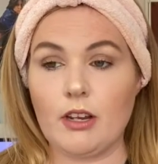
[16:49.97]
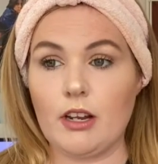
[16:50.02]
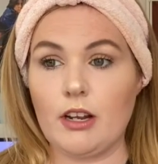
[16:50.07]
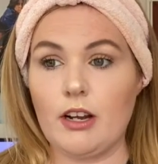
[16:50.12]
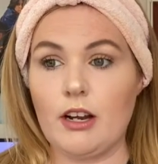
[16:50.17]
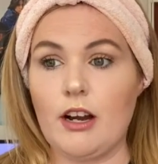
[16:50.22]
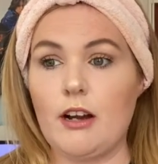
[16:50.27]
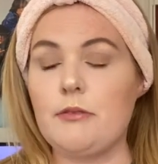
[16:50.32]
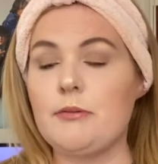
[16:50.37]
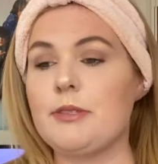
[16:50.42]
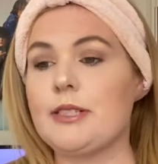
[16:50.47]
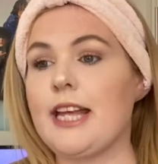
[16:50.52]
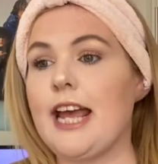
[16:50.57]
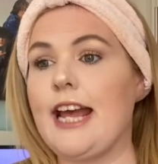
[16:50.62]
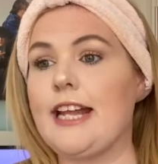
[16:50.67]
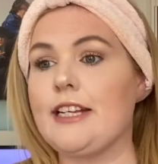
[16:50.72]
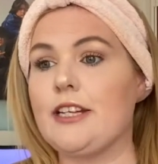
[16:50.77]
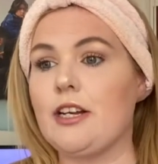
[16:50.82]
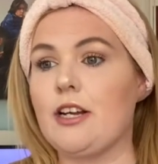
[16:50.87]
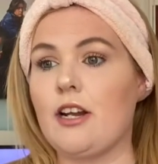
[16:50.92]
I'm
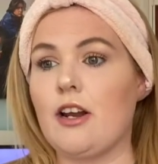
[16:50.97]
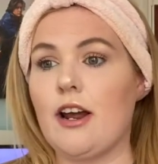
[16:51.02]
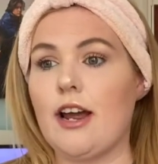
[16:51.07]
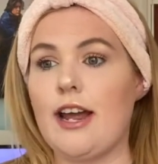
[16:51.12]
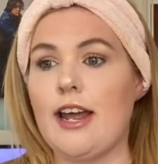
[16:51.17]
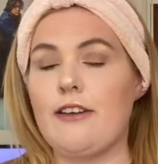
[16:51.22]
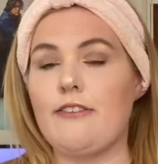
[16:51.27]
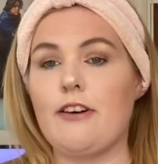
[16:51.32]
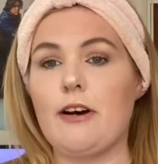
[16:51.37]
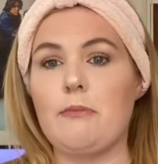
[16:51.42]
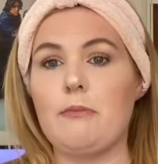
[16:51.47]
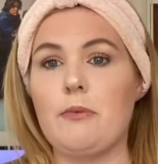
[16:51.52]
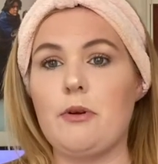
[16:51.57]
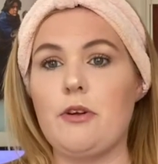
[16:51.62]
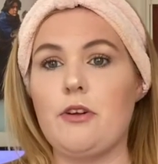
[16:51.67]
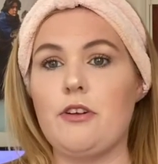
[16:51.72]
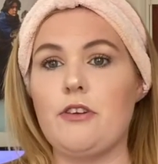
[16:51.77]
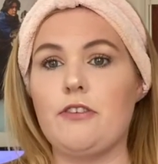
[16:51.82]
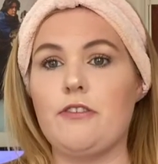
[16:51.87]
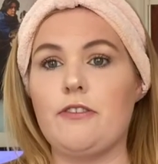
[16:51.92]
scared, like, if I
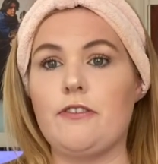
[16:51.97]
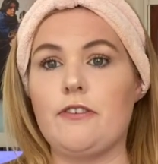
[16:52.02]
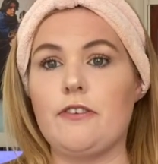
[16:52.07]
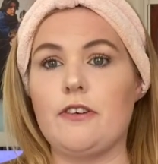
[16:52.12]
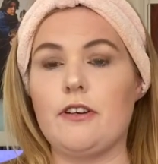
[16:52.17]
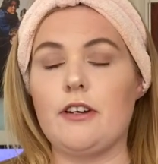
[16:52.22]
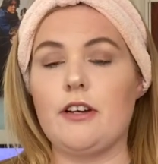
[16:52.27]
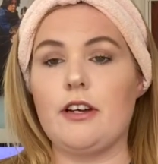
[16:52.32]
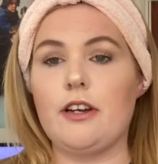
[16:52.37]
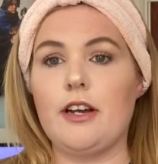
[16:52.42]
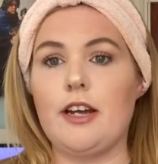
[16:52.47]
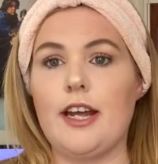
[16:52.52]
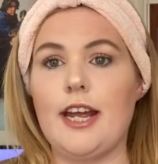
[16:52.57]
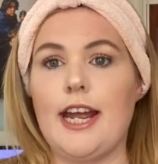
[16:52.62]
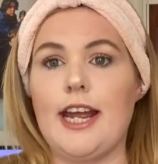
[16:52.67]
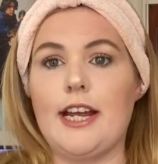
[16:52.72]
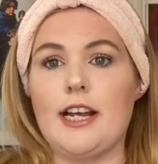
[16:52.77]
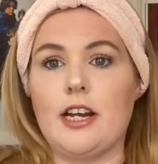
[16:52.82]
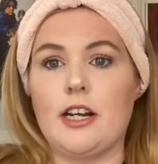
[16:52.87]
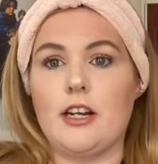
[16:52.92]
move,
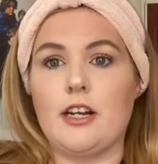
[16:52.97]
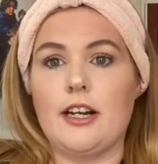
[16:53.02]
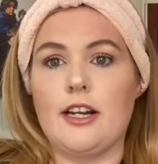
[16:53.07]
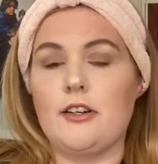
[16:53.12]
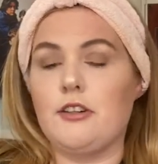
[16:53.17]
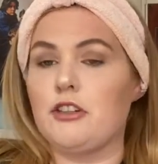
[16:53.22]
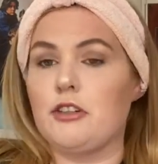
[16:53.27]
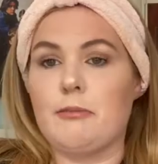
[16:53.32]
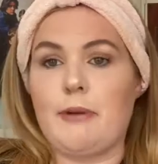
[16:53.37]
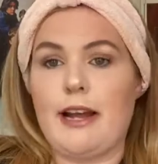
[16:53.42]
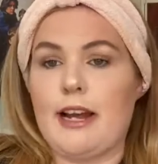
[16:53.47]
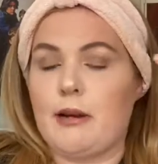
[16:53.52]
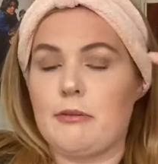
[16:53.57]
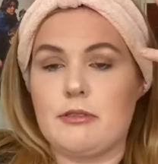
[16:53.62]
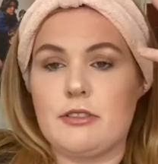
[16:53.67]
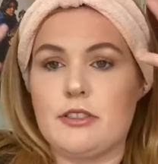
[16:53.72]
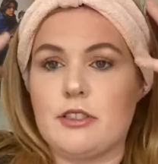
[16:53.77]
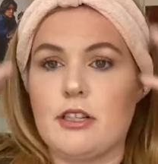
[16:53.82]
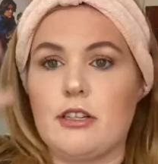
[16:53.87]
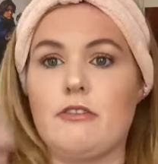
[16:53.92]
all the makeup's
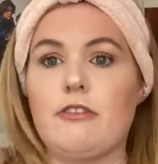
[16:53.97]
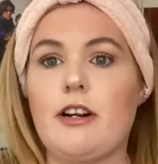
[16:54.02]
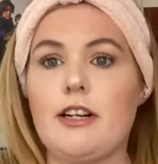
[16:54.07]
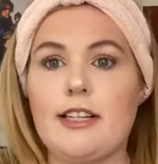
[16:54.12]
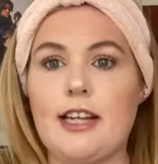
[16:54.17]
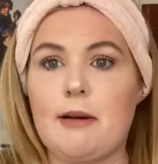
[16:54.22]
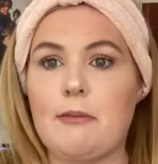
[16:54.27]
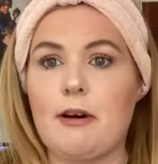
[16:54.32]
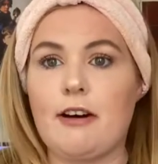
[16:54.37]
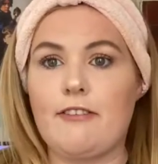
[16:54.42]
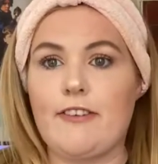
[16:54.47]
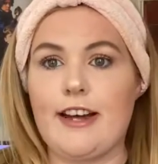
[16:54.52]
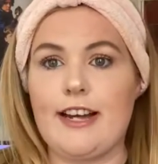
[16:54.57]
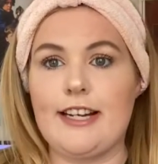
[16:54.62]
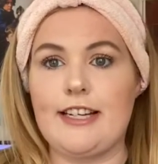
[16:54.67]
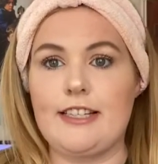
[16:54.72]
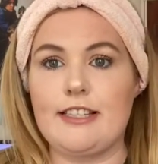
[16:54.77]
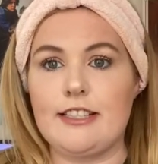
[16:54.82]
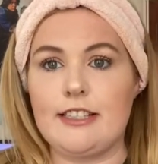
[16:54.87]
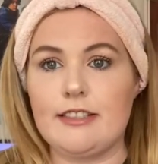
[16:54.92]
just gonna run down my
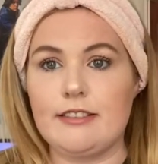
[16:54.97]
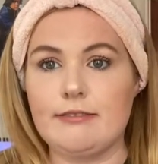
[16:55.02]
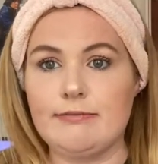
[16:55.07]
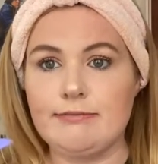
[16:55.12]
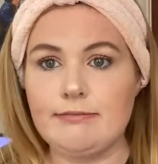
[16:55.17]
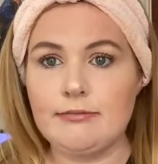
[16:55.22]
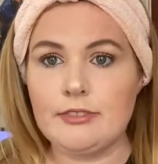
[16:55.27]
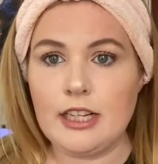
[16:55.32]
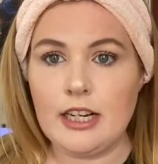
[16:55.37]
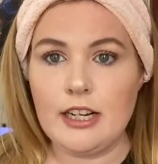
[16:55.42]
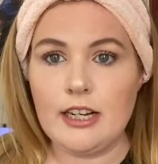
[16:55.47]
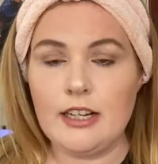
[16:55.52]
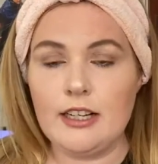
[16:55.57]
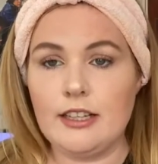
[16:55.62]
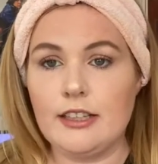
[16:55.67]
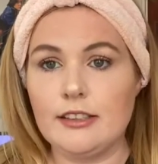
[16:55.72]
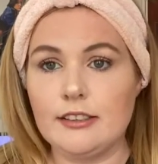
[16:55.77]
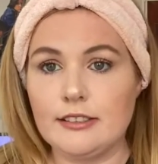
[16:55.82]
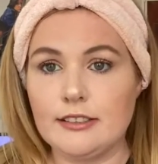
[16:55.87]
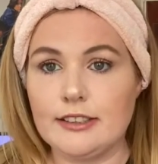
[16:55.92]
face.
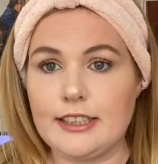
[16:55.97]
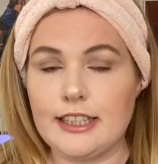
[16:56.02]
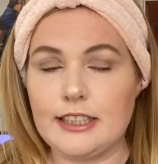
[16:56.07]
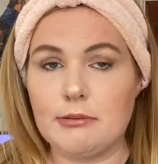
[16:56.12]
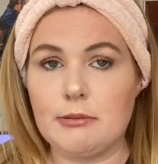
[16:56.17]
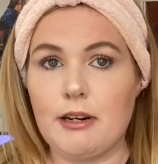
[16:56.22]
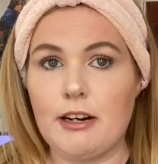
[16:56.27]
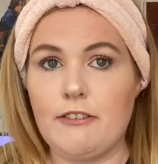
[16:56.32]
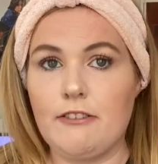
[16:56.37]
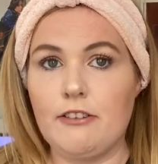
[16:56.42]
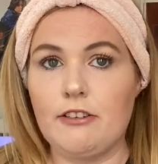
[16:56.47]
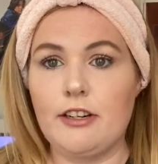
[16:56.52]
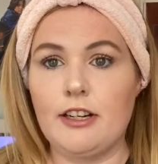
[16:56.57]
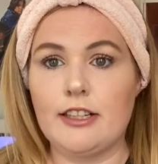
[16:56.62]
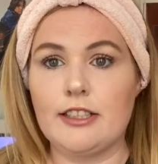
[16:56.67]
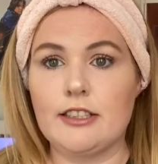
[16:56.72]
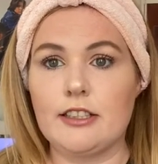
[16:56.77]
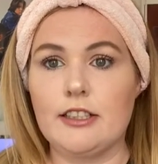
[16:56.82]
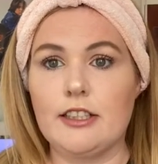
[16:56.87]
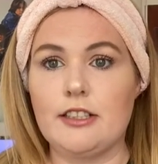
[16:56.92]
That's what I feel like
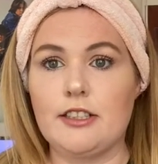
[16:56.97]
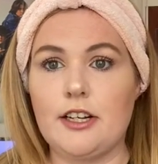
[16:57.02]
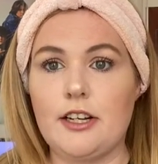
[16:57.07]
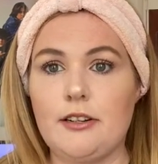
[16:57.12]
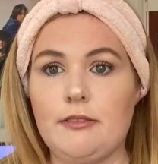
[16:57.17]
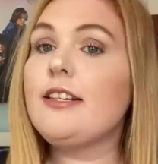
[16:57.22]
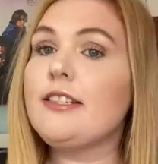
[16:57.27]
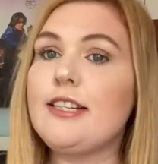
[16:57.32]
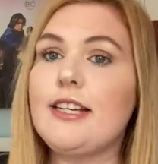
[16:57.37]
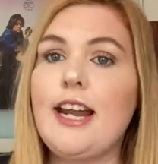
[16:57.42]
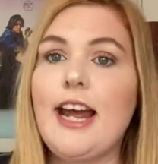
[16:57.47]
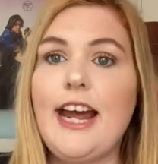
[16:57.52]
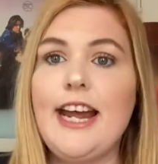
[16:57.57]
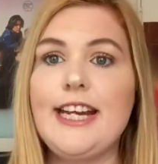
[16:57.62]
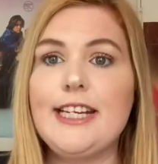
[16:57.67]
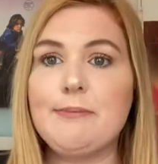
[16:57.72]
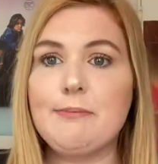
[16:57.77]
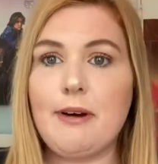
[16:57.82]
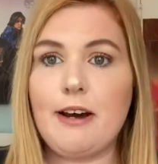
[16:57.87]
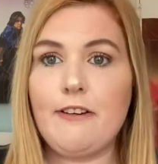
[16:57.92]
it's gonna do. So that
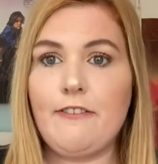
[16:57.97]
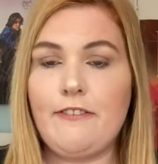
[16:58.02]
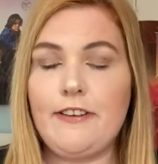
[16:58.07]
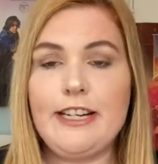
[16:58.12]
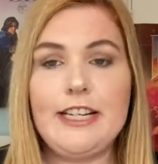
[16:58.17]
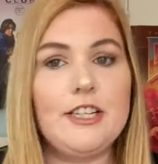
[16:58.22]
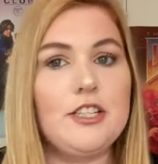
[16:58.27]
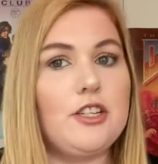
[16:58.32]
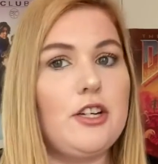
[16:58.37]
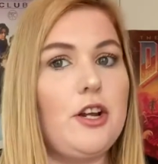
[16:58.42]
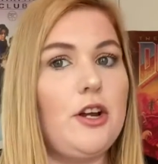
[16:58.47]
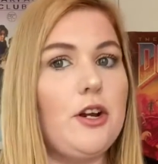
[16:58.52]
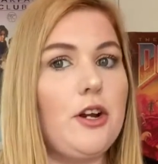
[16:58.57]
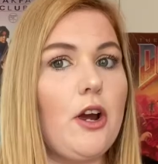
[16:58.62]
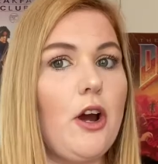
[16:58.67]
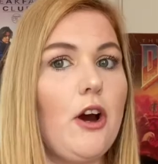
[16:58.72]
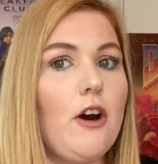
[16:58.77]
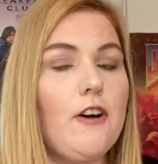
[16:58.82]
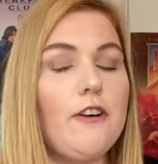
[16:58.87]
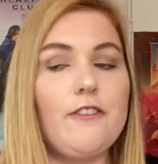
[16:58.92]
is my finished look
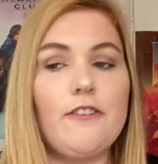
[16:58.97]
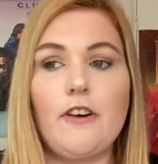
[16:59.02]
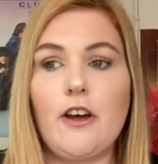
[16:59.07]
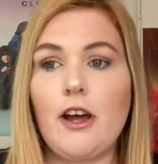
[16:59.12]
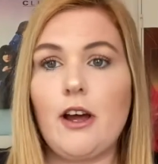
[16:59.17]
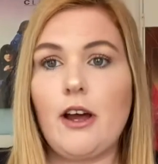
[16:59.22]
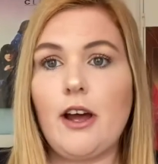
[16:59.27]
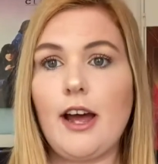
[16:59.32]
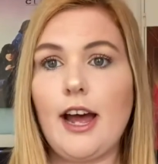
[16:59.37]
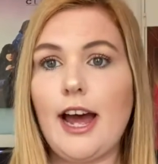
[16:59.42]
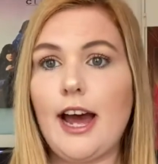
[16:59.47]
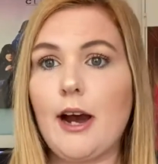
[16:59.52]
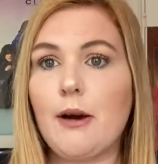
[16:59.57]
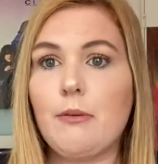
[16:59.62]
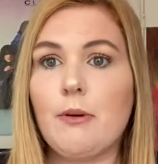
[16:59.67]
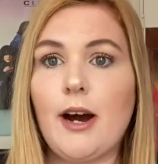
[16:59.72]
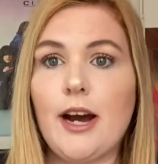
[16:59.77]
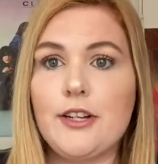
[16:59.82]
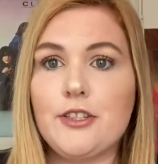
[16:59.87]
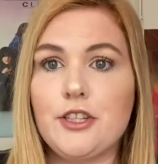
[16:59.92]
of how
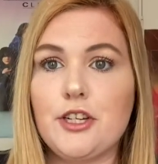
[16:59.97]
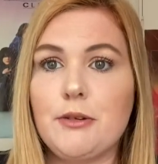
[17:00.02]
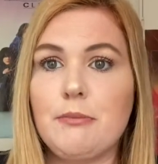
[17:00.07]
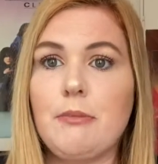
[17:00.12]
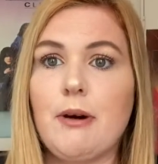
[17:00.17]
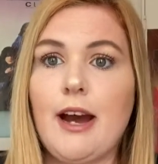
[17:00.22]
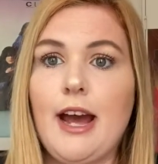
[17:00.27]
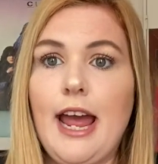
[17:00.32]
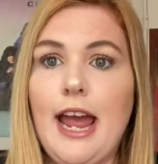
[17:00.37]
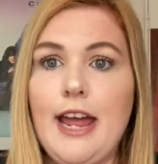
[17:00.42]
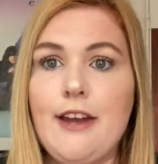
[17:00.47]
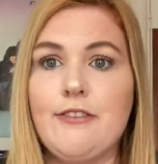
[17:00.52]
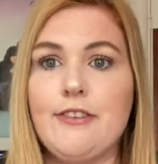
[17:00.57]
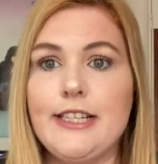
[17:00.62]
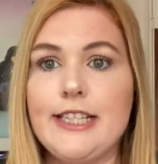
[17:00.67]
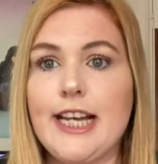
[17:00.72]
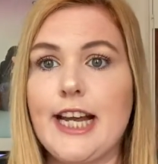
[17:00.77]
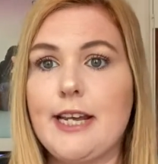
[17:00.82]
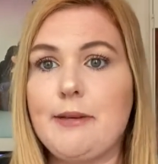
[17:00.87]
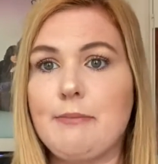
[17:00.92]
I do my
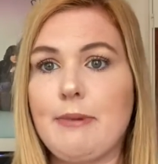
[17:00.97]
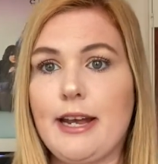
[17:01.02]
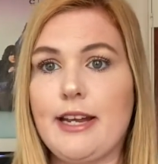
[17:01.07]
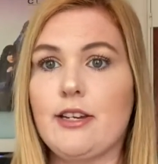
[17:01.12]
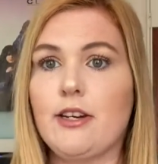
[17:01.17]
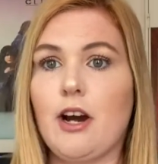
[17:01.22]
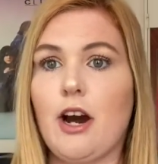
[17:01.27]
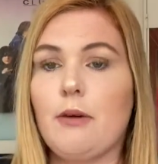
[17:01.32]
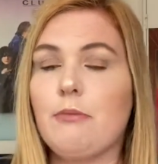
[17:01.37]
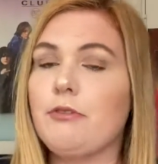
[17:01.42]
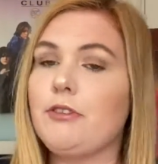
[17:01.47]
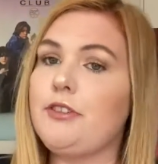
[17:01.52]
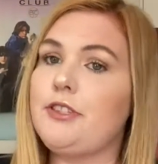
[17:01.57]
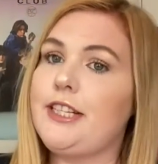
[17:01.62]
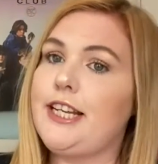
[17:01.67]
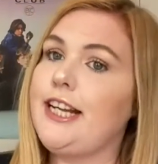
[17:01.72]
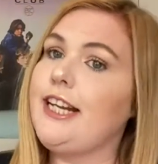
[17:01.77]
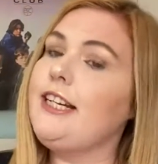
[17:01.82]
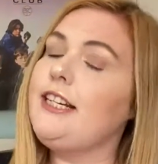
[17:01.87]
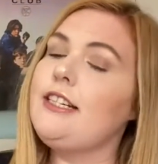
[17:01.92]
everyday makeup
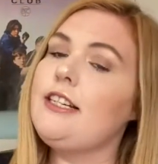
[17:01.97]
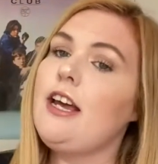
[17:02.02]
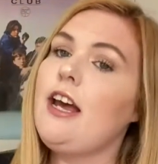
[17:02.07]
routine.